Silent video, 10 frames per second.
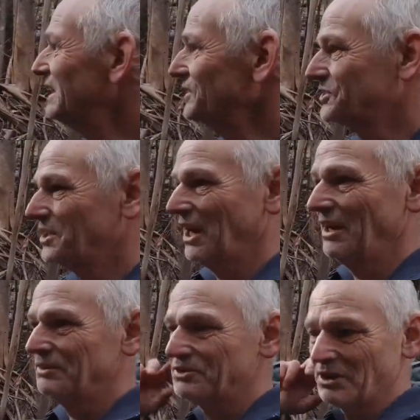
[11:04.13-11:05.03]
It's
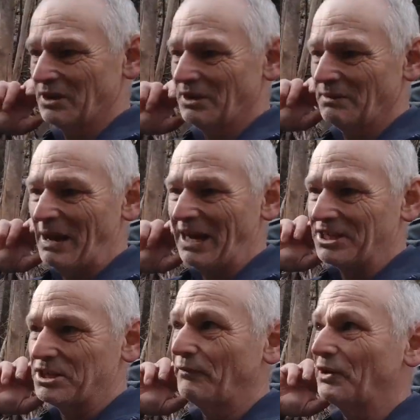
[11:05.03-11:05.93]
going to
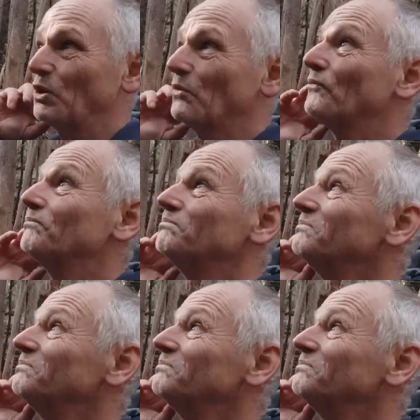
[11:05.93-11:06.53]
make it difficult.